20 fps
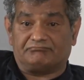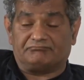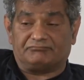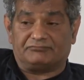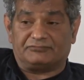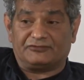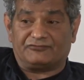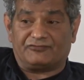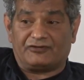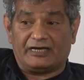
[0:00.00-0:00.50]

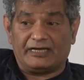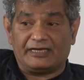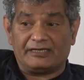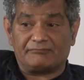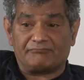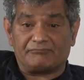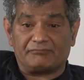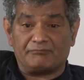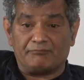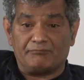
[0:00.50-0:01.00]
If I
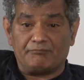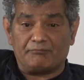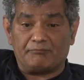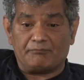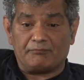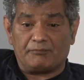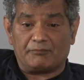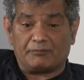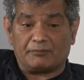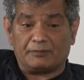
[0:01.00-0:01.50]

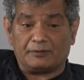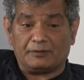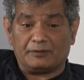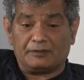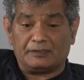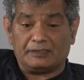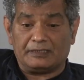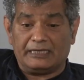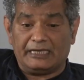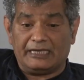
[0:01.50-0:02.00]

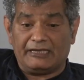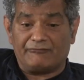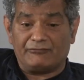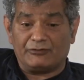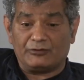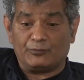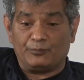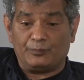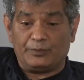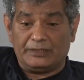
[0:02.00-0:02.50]
gave
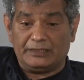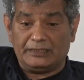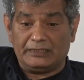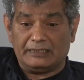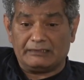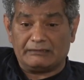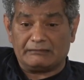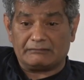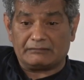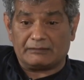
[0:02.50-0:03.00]
an
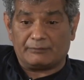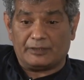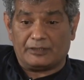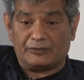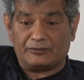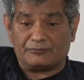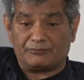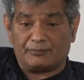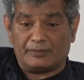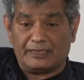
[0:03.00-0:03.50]
opinion
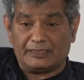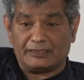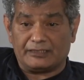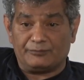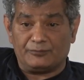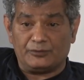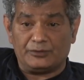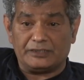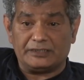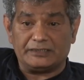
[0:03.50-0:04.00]
about my
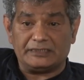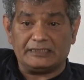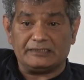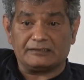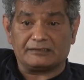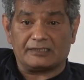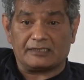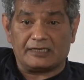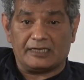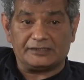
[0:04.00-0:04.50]
community
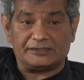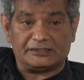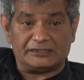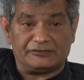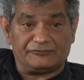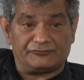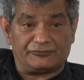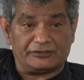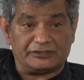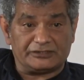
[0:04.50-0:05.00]
in
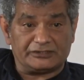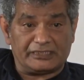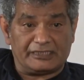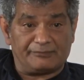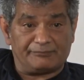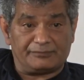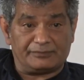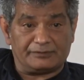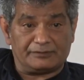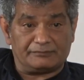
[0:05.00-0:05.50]
Karachi, for
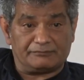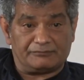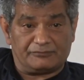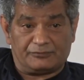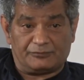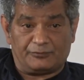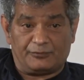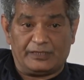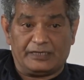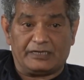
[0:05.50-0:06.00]
example,
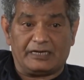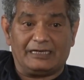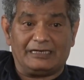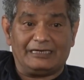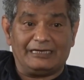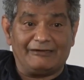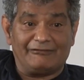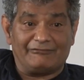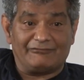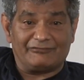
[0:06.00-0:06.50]
where I
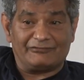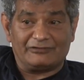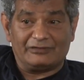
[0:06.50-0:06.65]
live,